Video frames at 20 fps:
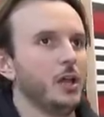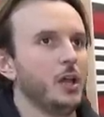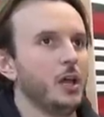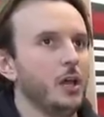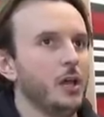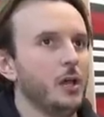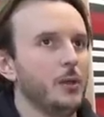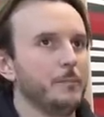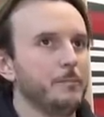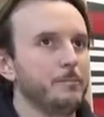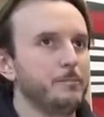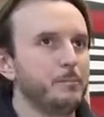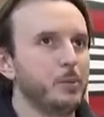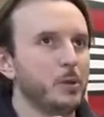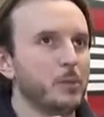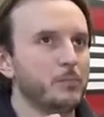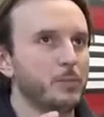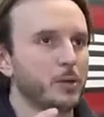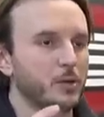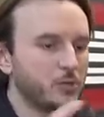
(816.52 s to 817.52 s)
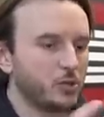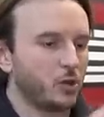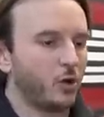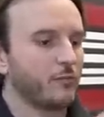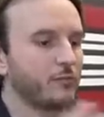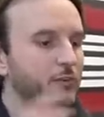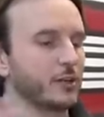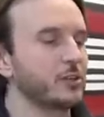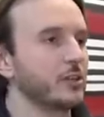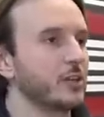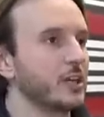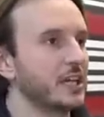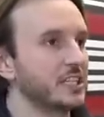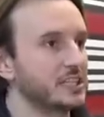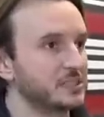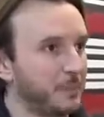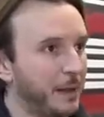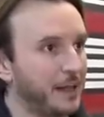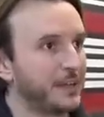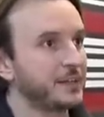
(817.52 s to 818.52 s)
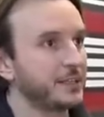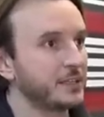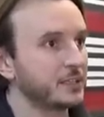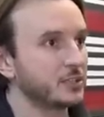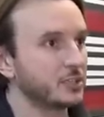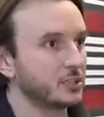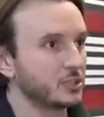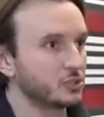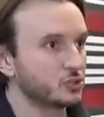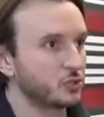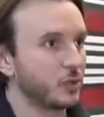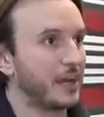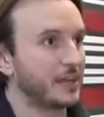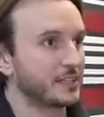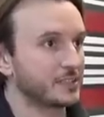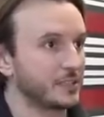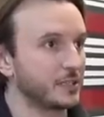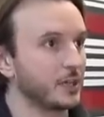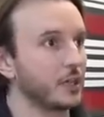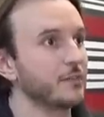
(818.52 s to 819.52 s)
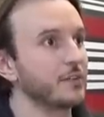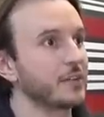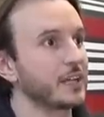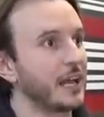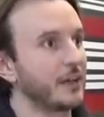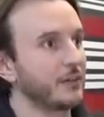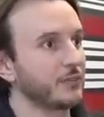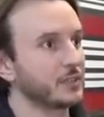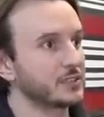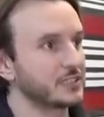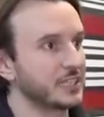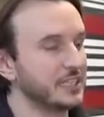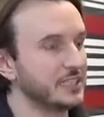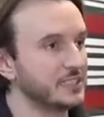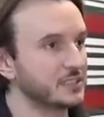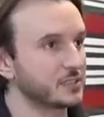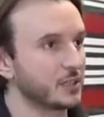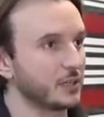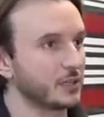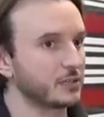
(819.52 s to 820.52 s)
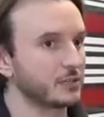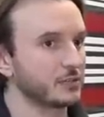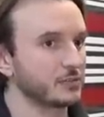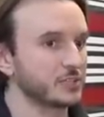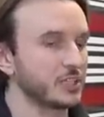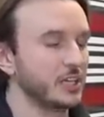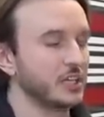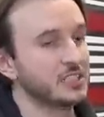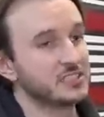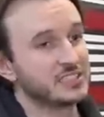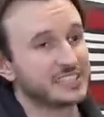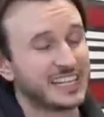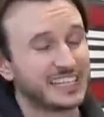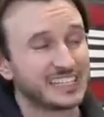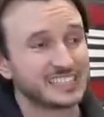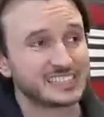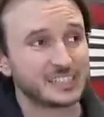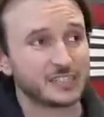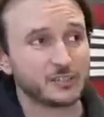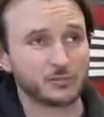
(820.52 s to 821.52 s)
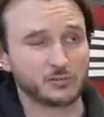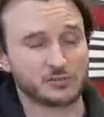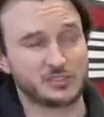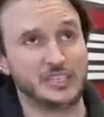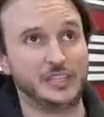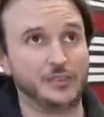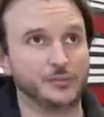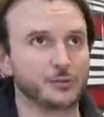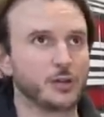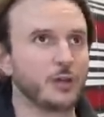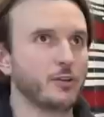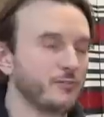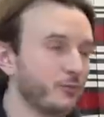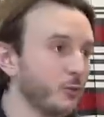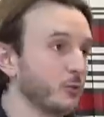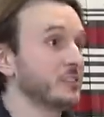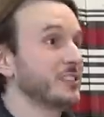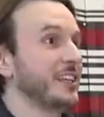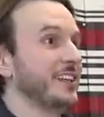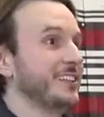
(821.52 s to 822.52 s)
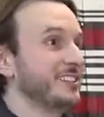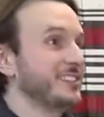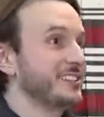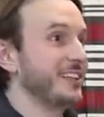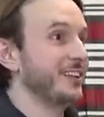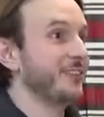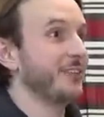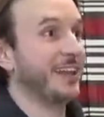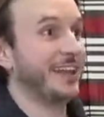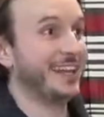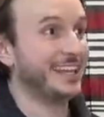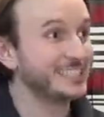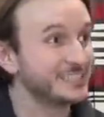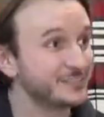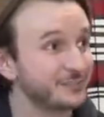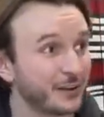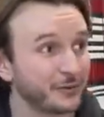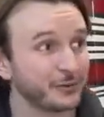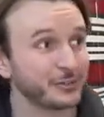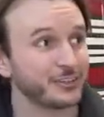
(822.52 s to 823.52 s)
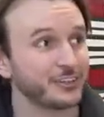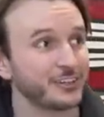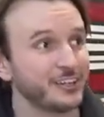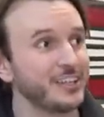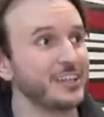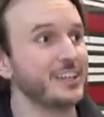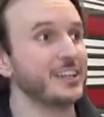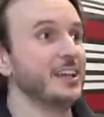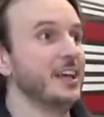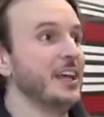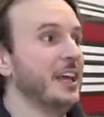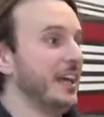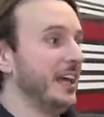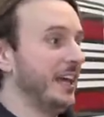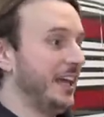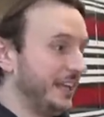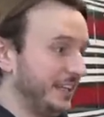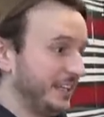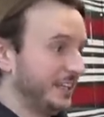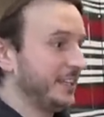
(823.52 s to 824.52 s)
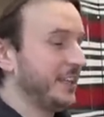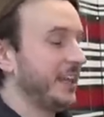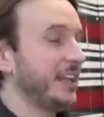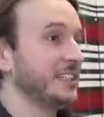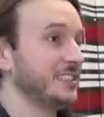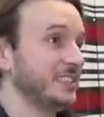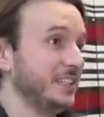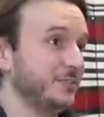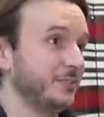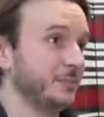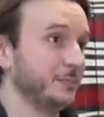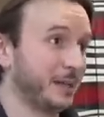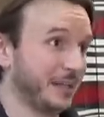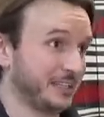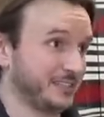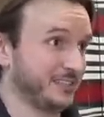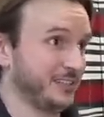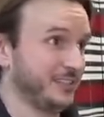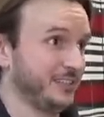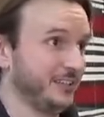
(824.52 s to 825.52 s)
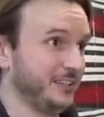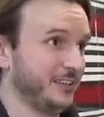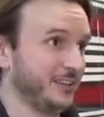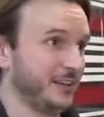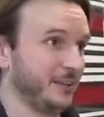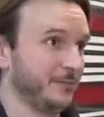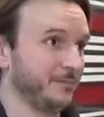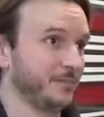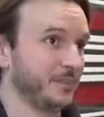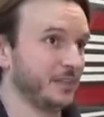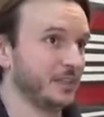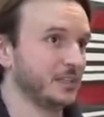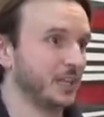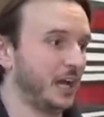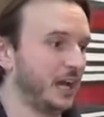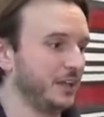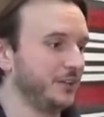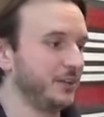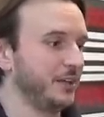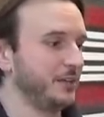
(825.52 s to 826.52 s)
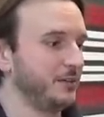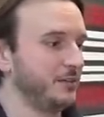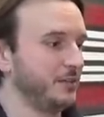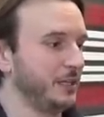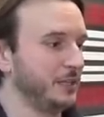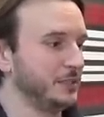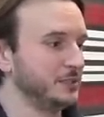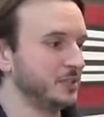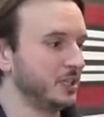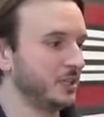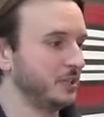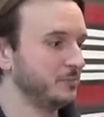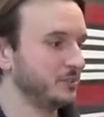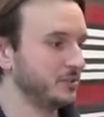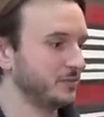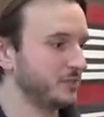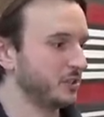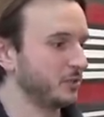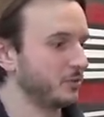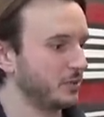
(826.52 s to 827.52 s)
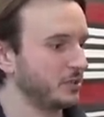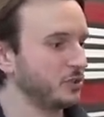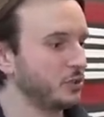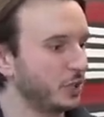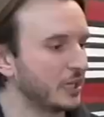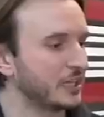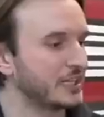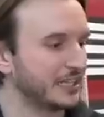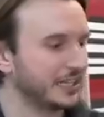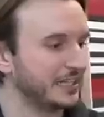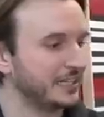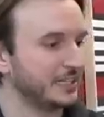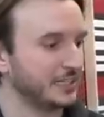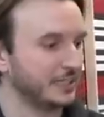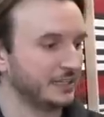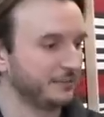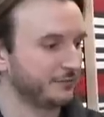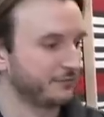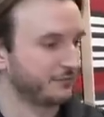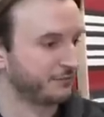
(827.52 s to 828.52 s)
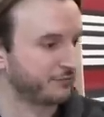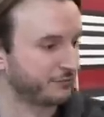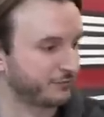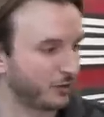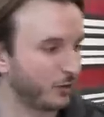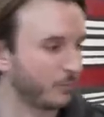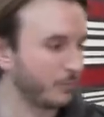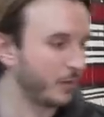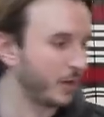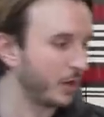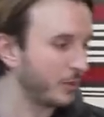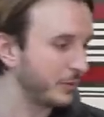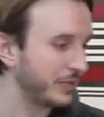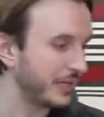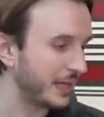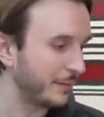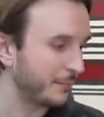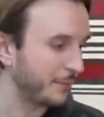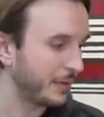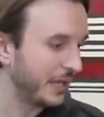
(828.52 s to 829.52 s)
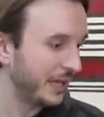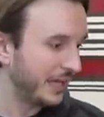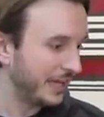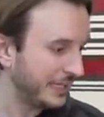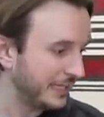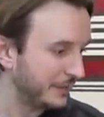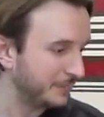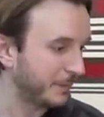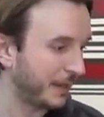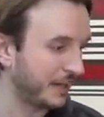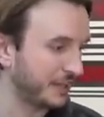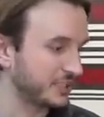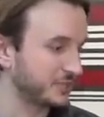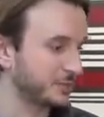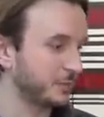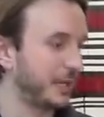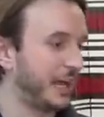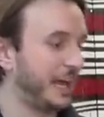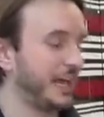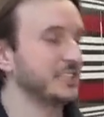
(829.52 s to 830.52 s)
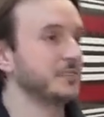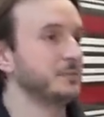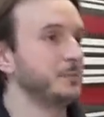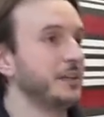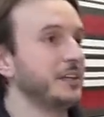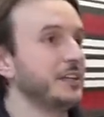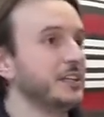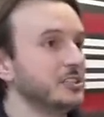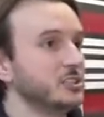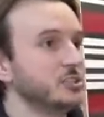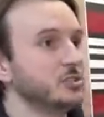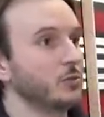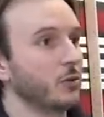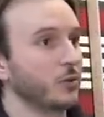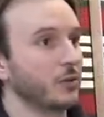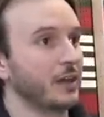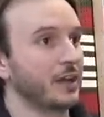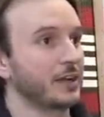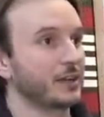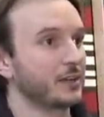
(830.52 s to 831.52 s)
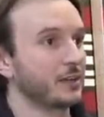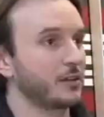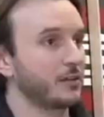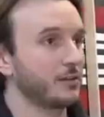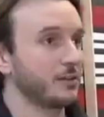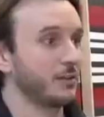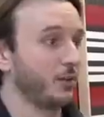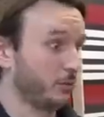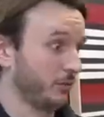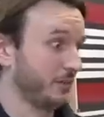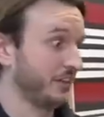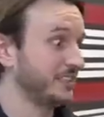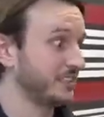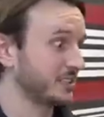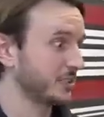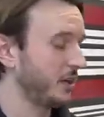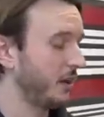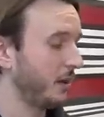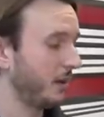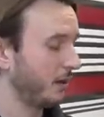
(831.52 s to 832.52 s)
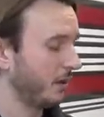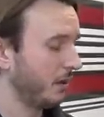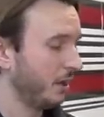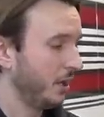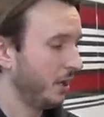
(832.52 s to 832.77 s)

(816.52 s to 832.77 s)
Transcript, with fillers: Uh, but but not very good at expanding and contracting over okay. countless heat cycles. Yeah. Stainless steel, T three oh four stainless steel is very good at it. Inconel is even better. Okay. Um, and then in terms of, so you could clearly from O E M, heat management has been an issue on that on this car.